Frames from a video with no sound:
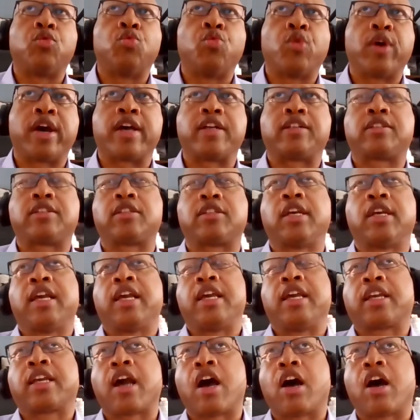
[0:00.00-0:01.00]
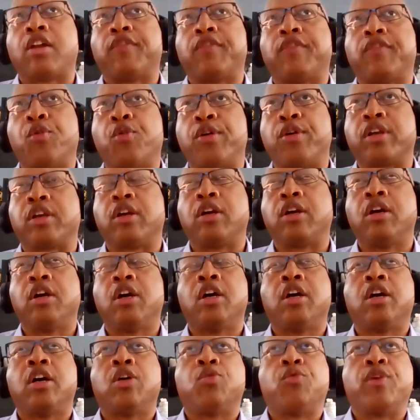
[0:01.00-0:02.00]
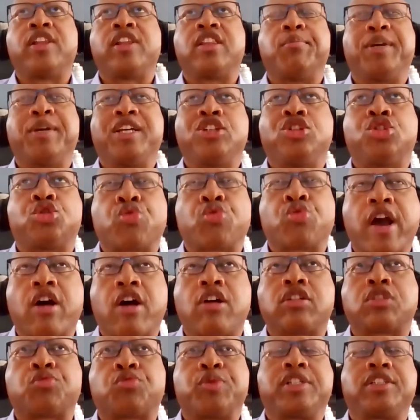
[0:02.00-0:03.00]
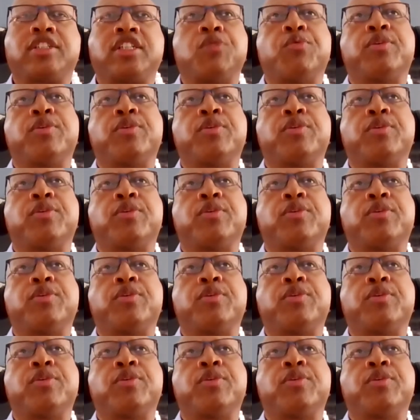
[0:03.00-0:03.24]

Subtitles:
the West, in California, whether it be droughts. We